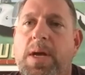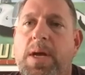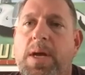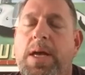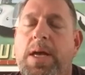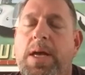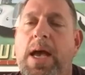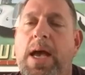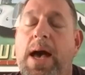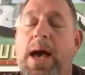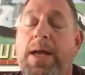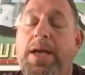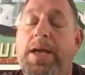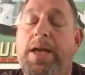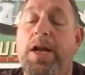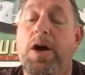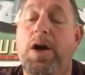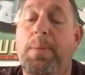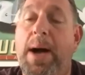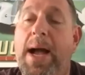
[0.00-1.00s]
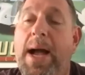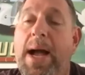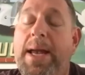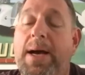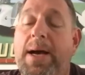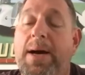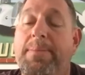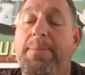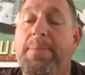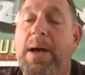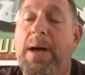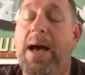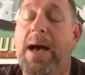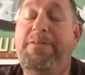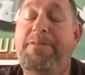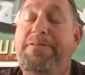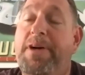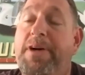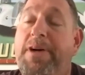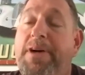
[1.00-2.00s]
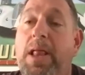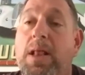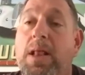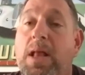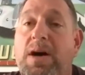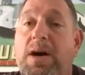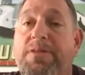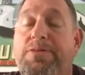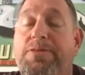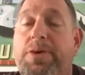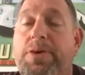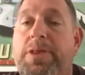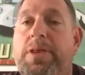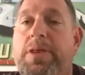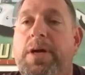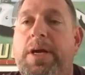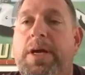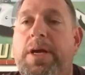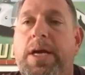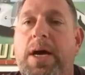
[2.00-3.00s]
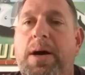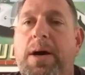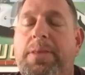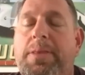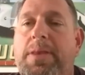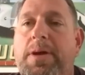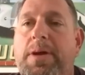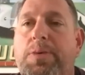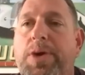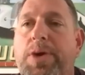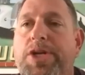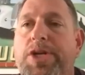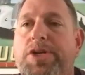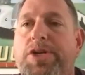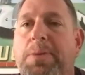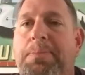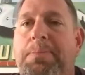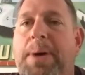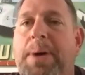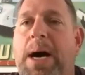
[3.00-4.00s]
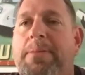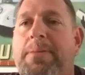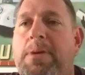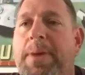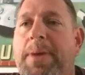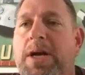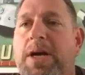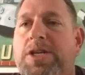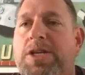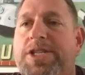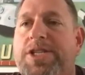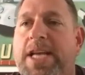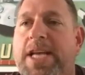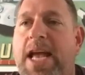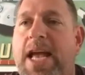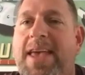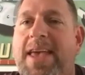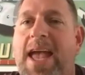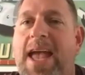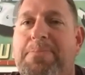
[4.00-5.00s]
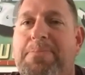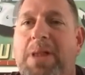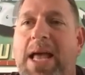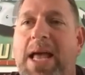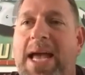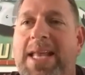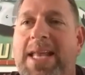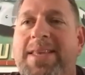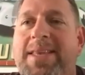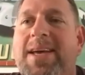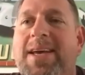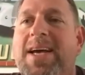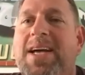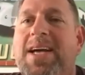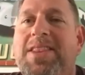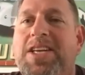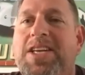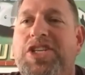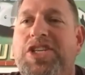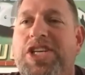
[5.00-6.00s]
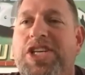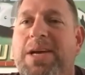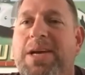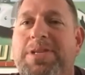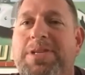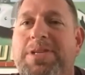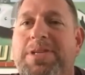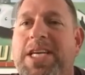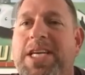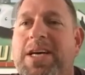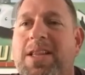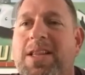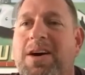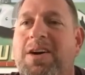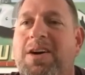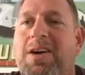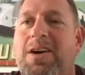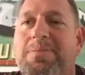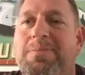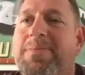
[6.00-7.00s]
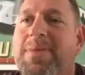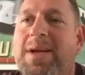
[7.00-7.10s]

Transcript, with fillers: Yeah, you know, my um, I fell in love with the uh, the original Common Mercier Land the GMT alarm.